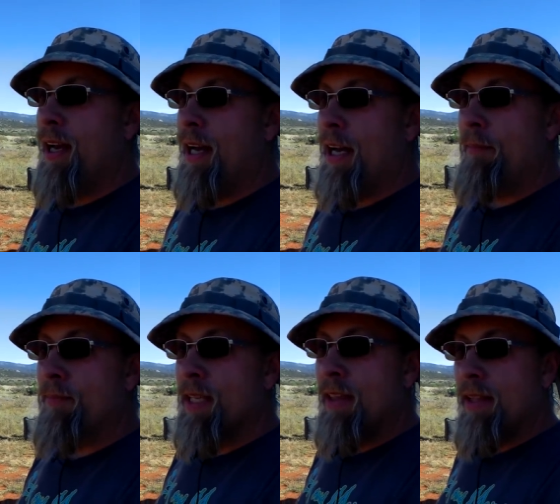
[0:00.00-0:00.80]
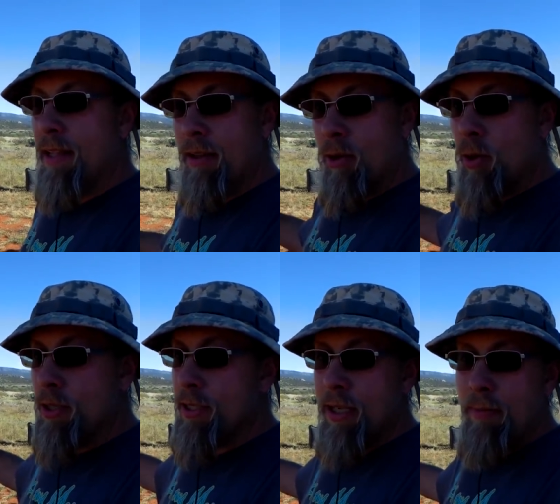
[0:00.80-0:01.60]
Of
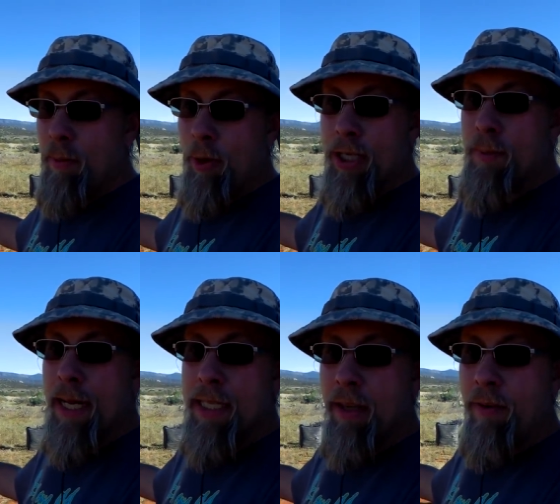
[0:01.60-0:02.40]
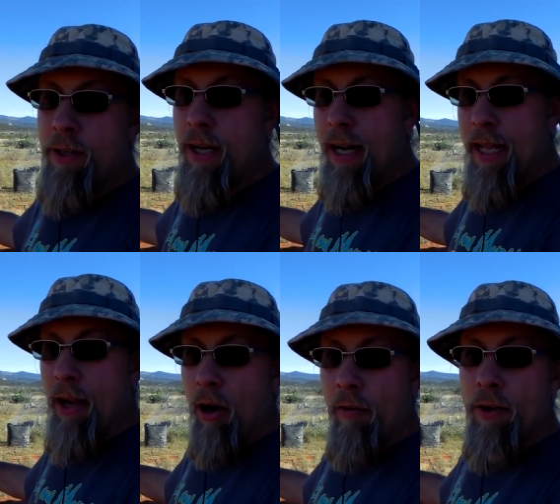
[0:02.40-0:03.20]
course, it's going to be more expensive. You're
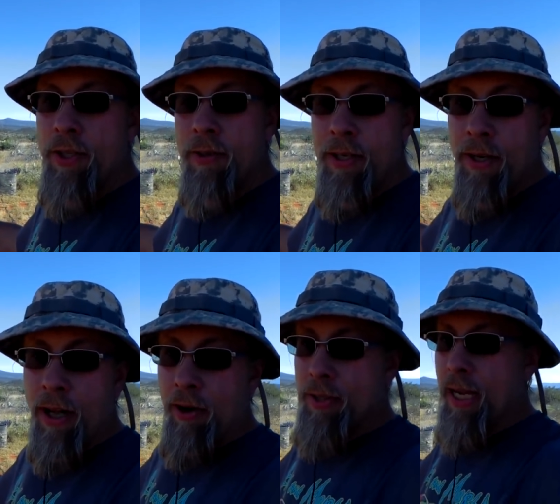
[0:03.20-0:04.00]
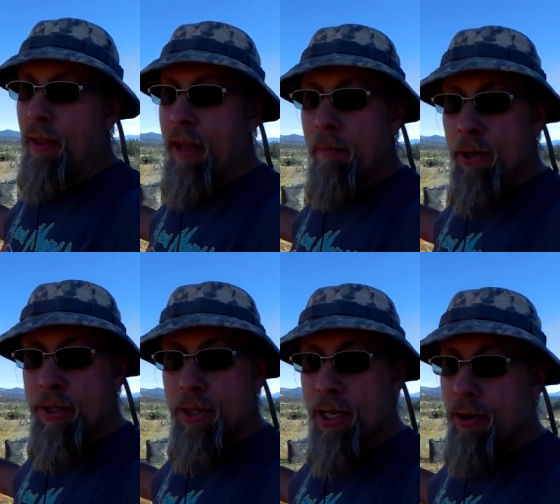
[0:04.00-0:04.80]
talking over $200. Like, I think
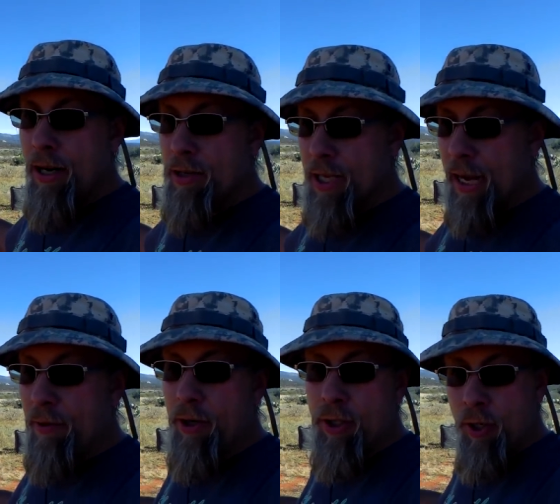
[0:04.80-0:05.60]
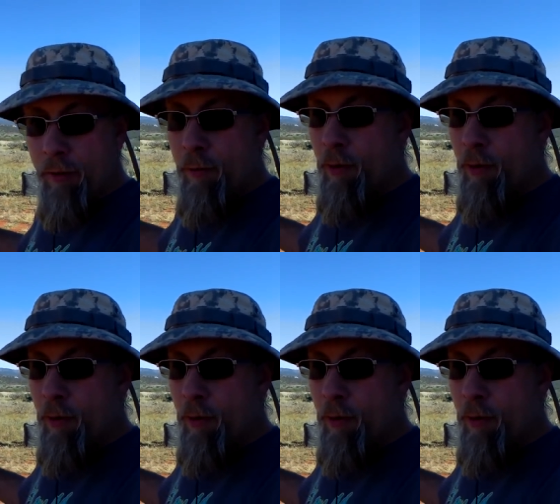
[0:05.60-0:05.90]
most of the generators I have there are $200 to